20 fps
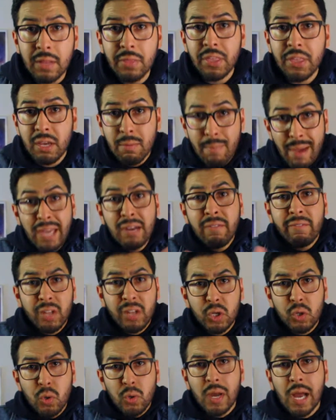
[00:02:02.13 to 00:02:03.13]
the amount of
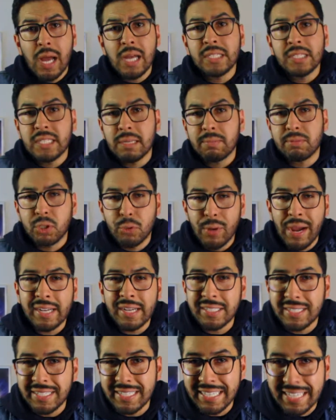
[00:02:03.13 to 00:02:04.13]
logo concepts you
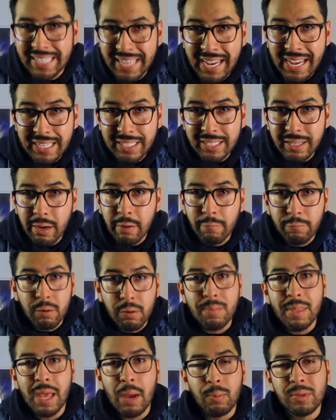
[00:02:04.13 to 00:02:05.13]
actually get
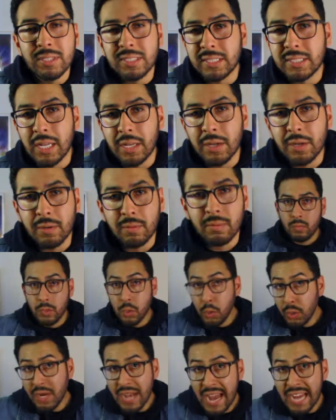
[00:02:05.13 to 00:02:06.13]
from that one seller.
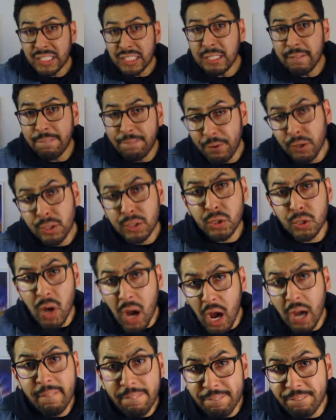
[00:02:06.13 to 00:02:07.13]
You can actually filter
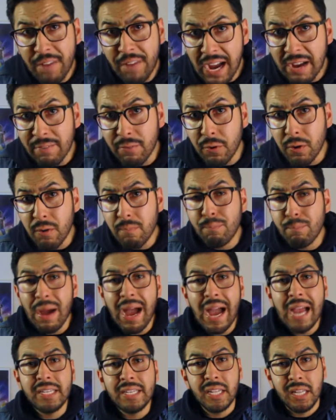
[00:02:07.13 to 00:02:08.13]
on Fiverr
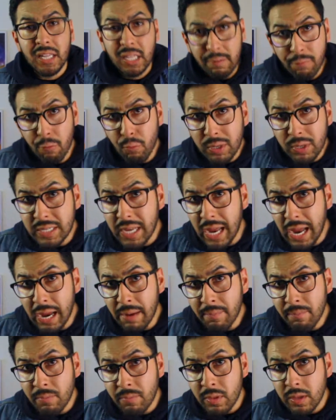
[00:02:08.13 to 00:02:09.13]
by delivery
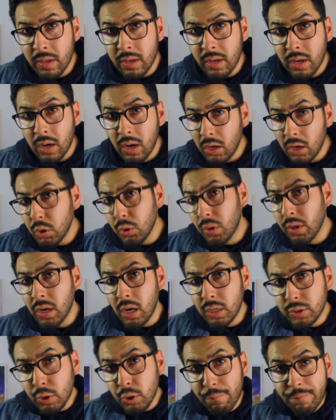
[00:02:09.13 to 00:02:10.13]
time. You can
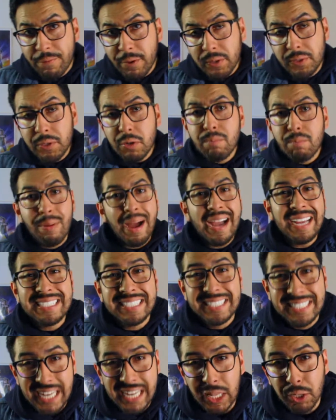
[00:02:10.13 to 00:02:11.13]
also filter by
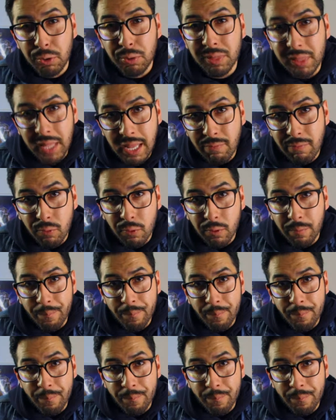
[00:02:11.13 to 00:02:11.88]
seller level.